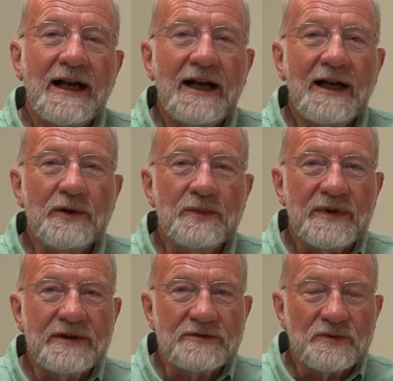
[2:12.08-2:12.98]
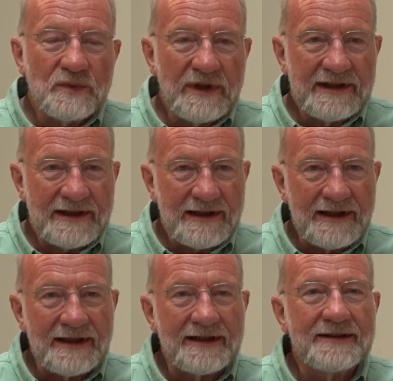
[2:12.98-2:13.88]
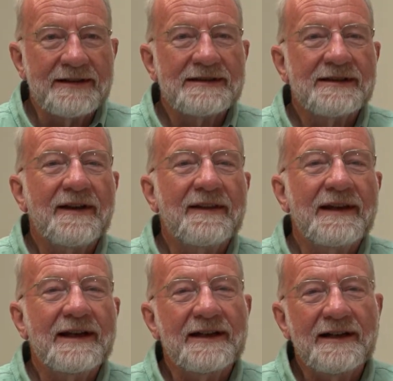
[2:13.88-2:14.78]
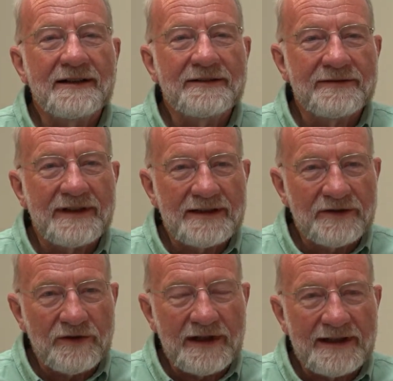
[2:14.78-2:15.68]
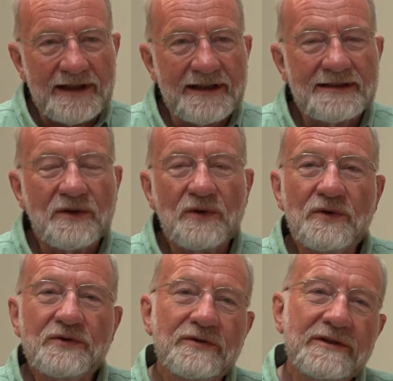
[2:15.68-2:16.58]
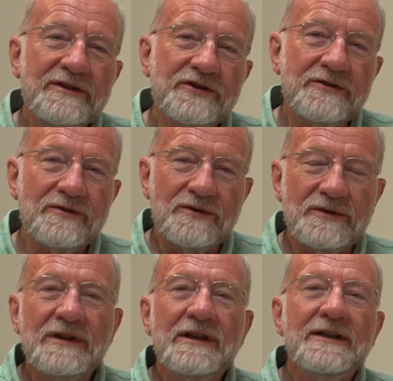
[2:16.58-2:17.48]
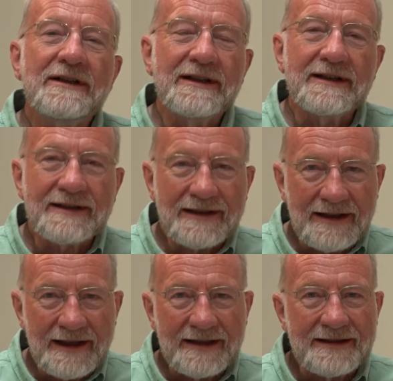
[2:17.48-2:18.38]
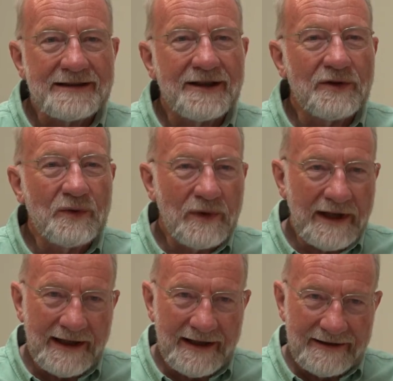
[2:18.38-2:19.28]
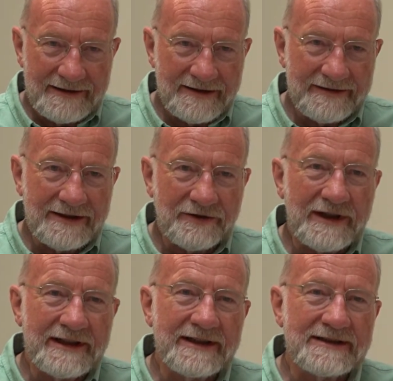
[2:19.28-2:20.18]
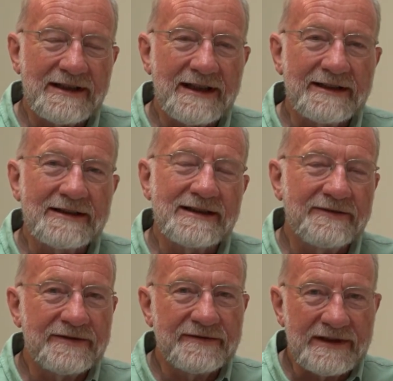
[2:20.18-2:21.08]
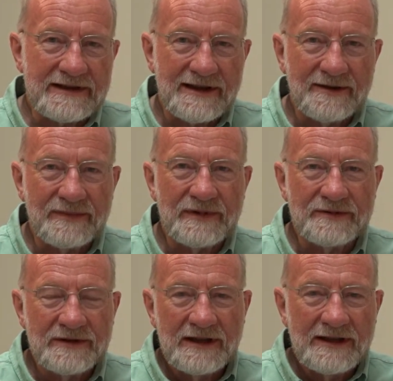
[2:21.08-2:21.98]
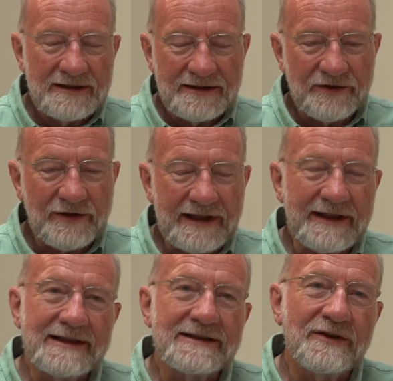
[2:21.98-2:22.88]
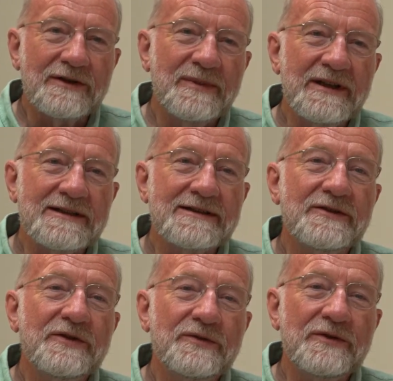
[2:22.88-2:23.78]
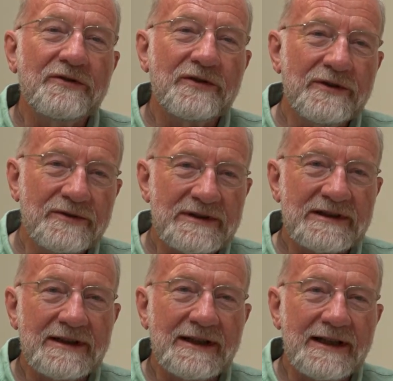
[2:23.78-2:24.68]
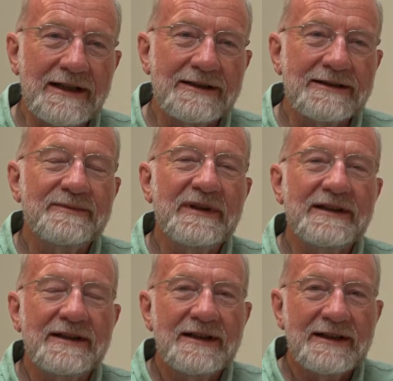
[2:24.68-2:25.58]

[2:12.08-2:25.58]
open with clients that they are in fact trainees, or to ensure that clients are aware of their training status. If, for example, the trainee is not the person who recruits the client, but